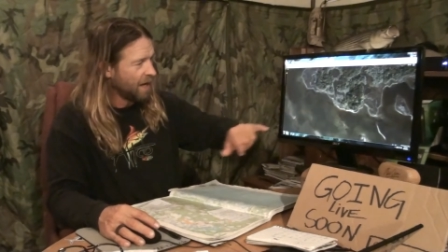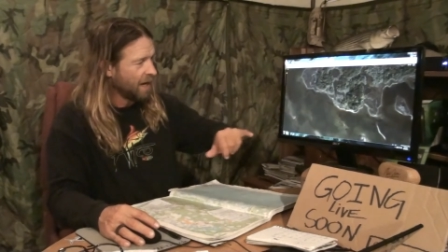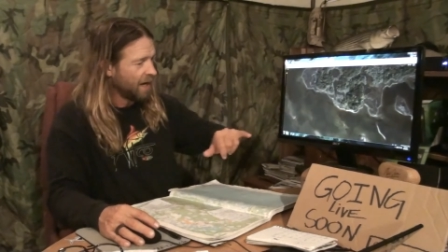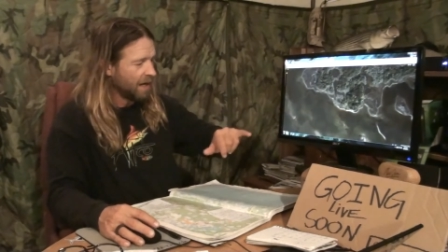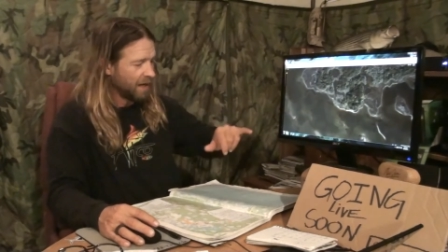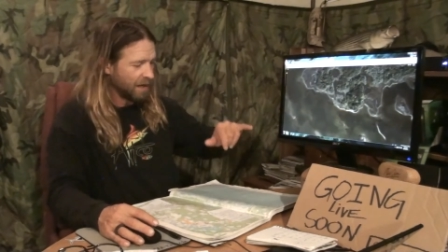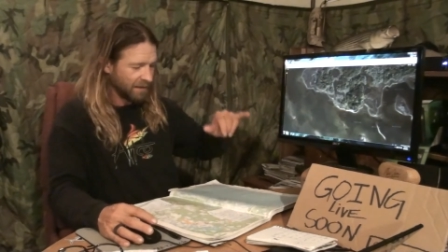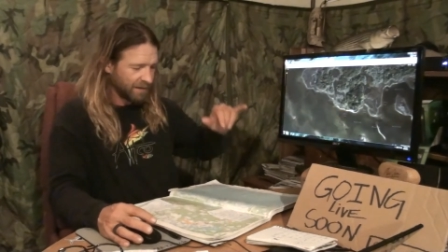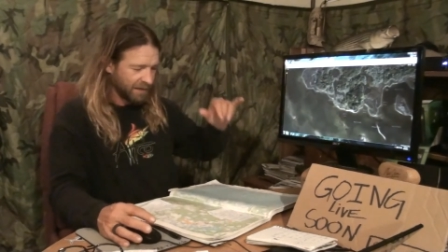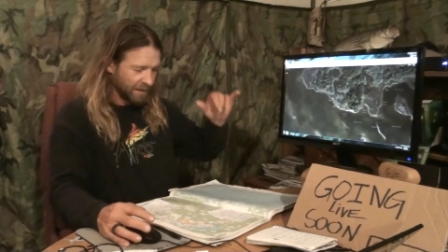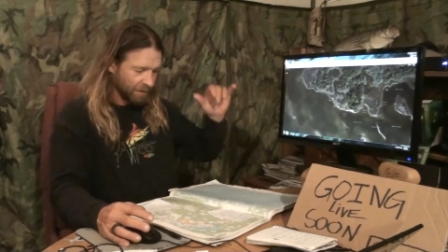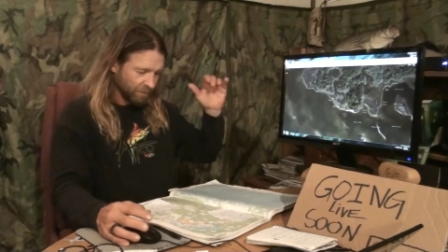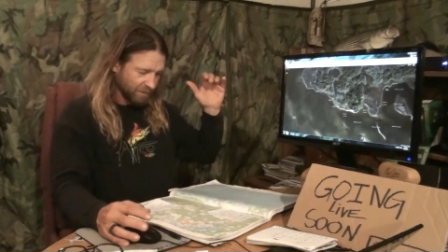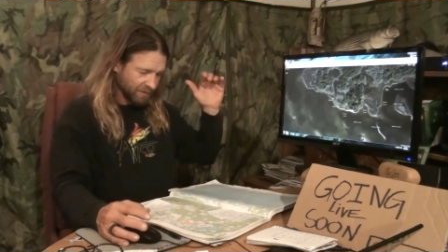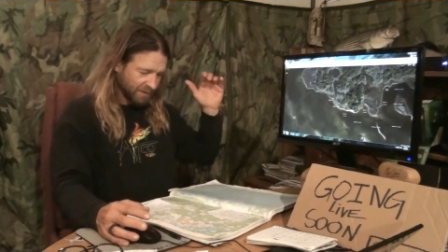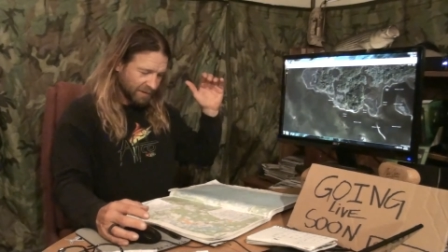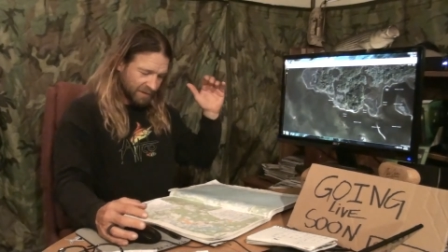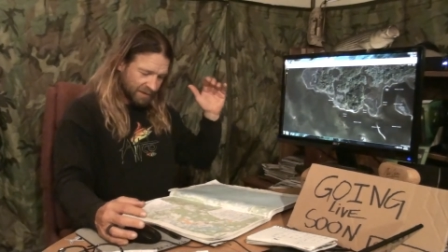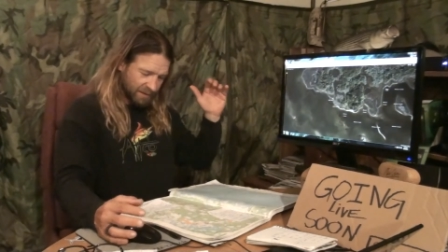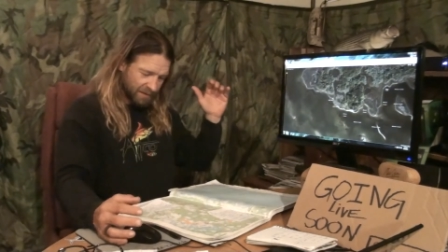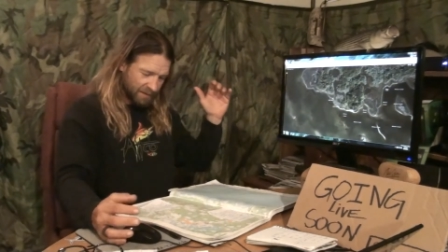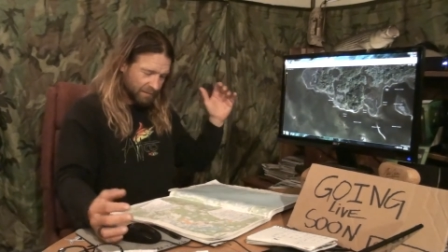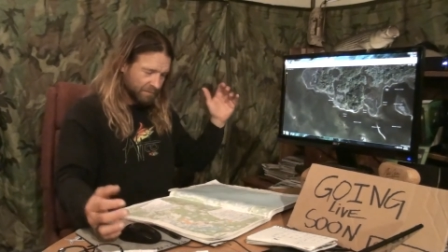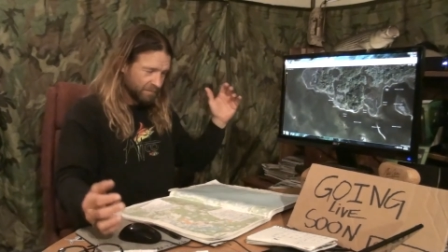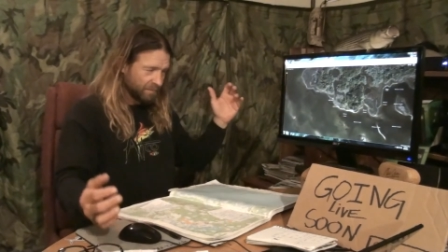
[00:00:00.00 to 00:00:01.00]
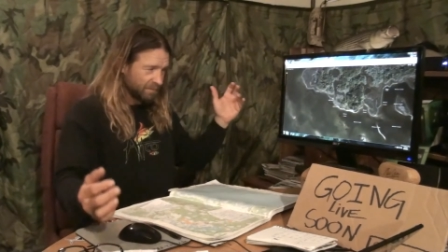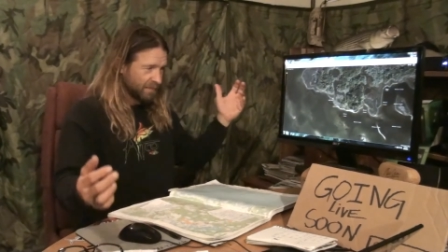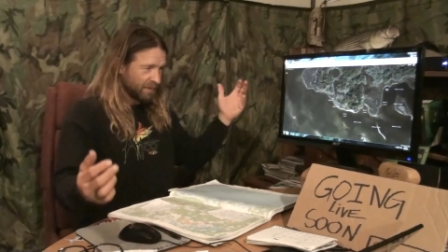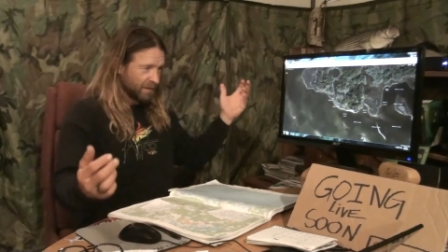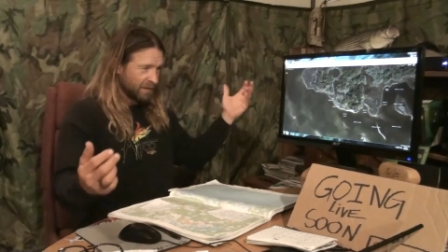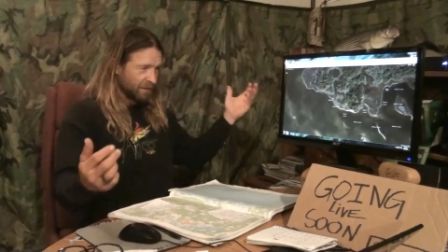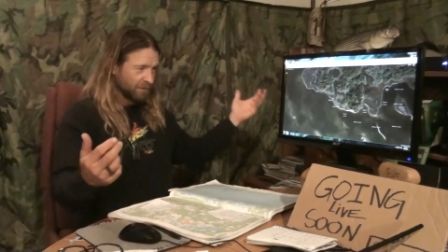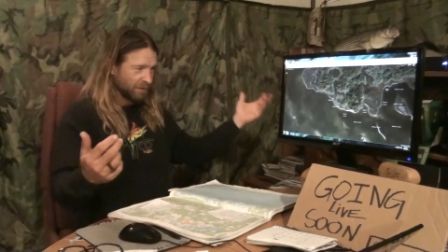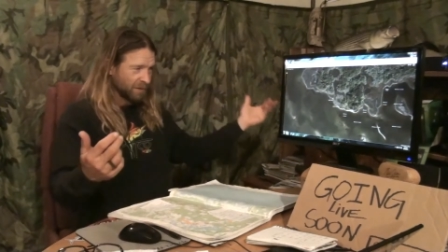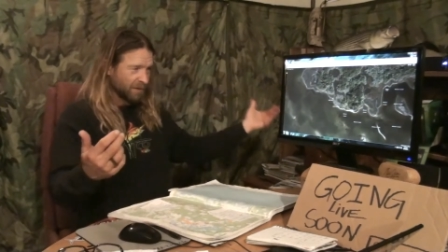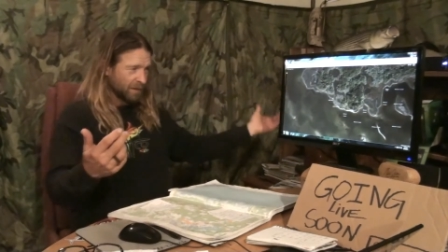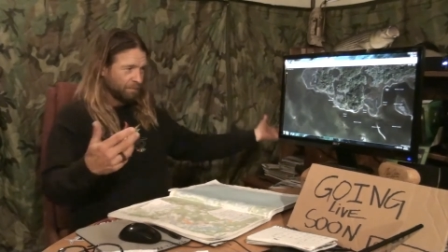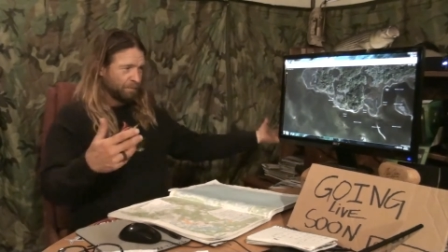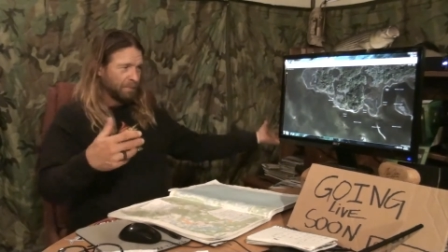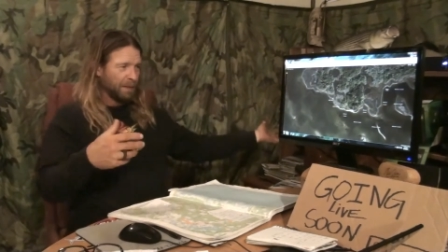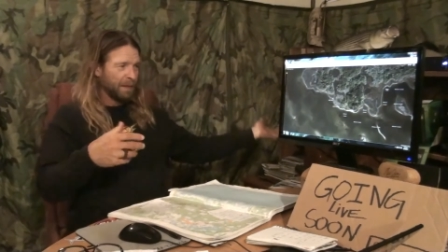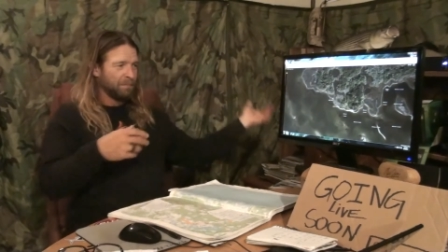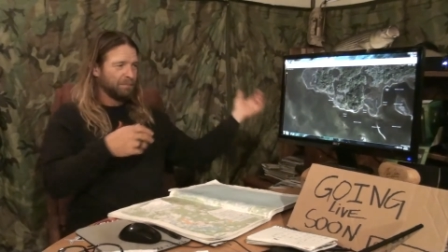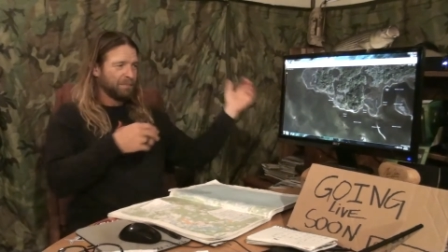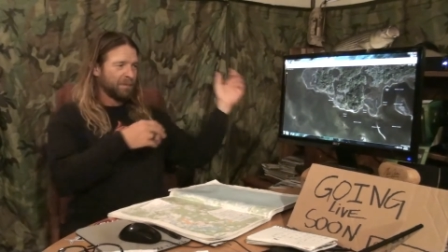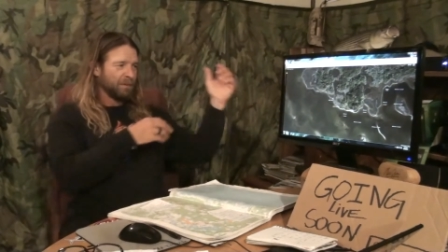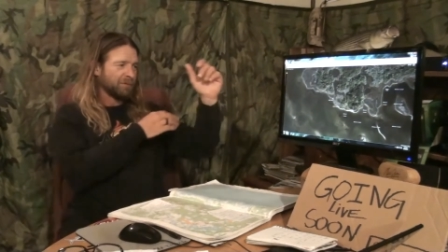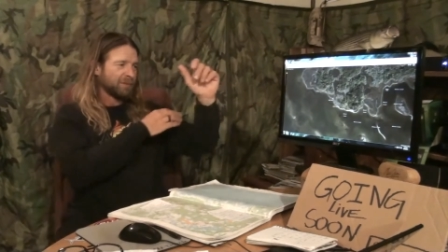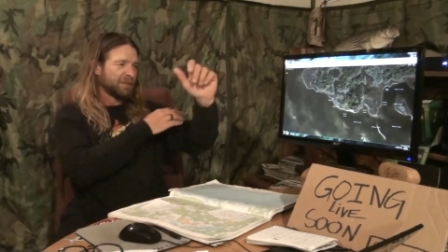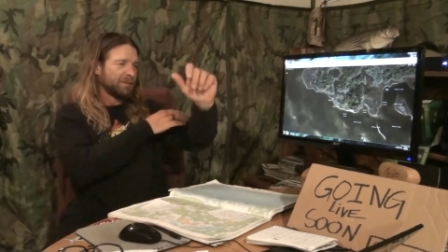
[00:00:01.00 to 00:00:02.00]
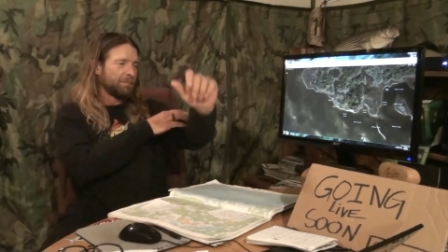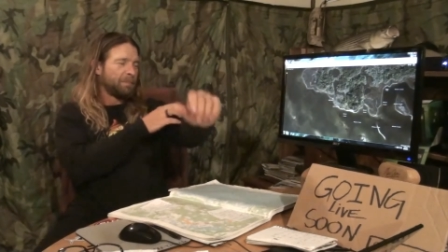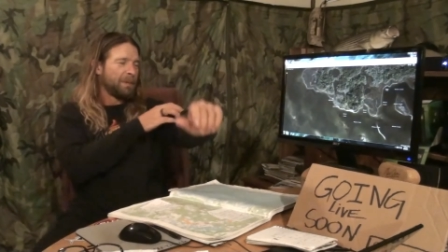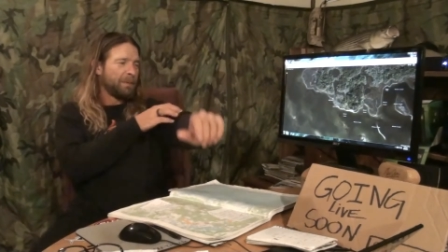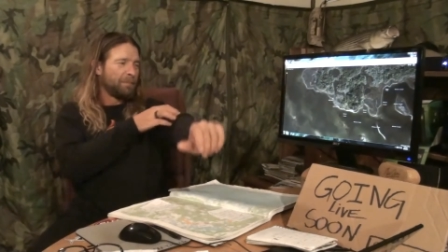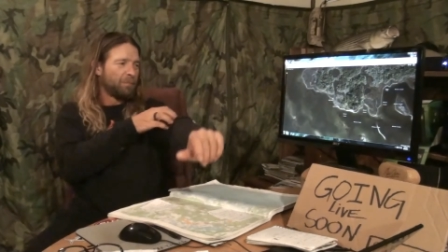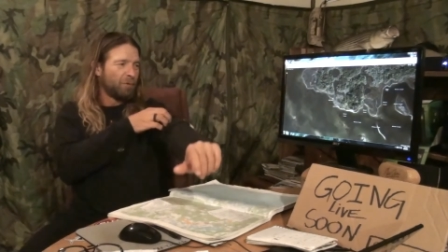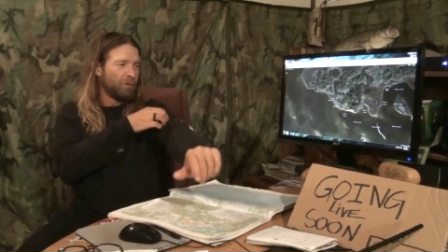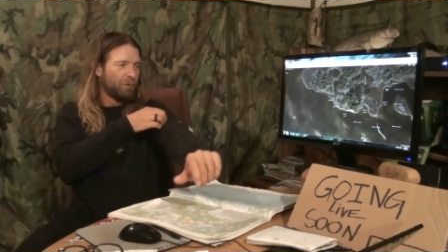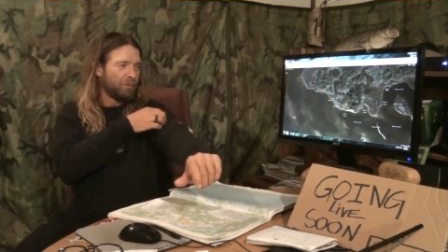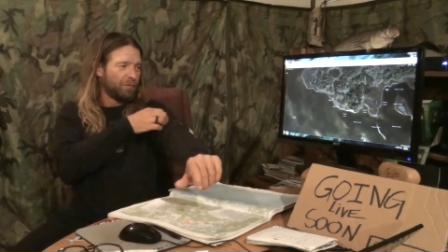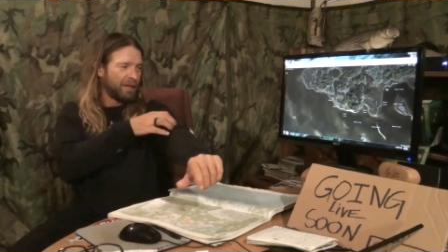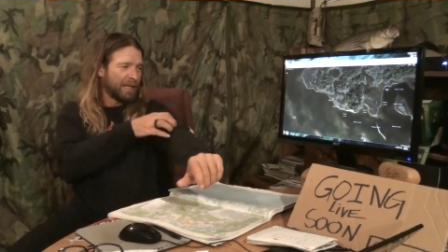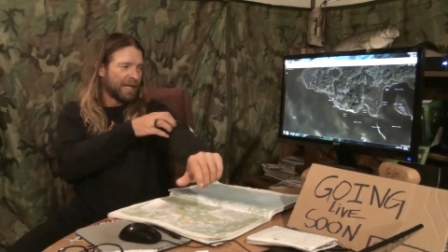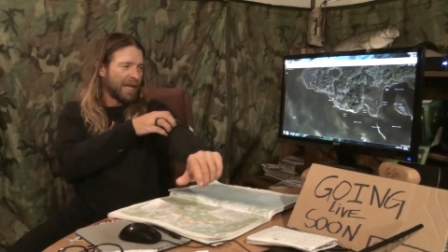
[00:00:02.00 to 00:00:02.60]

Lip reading: There was some people